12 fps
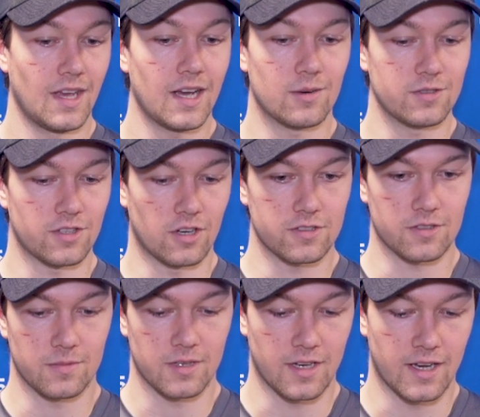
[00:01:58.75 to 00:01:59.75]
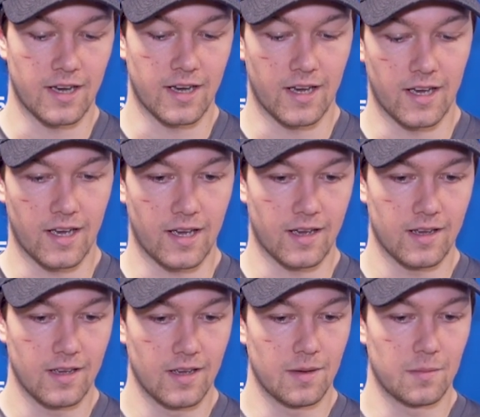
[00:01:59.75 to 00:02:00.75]
Yeah, it was awesome.
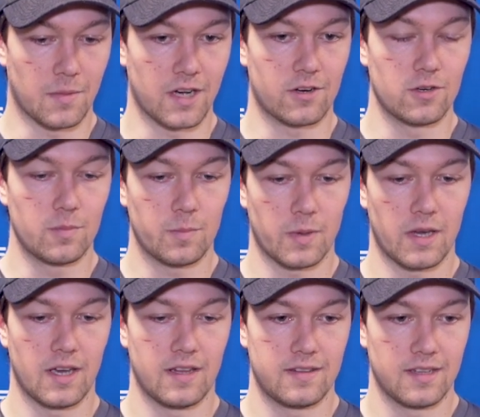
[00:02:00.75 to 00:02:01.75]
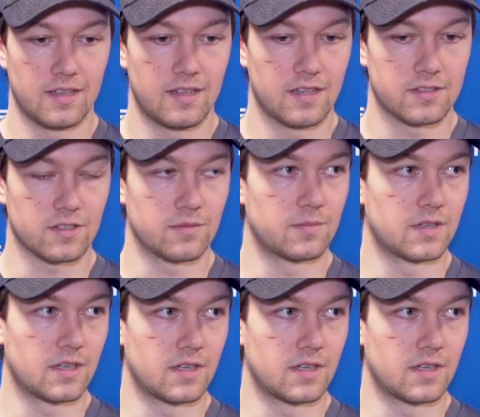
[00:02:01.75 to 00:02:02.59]
My group did some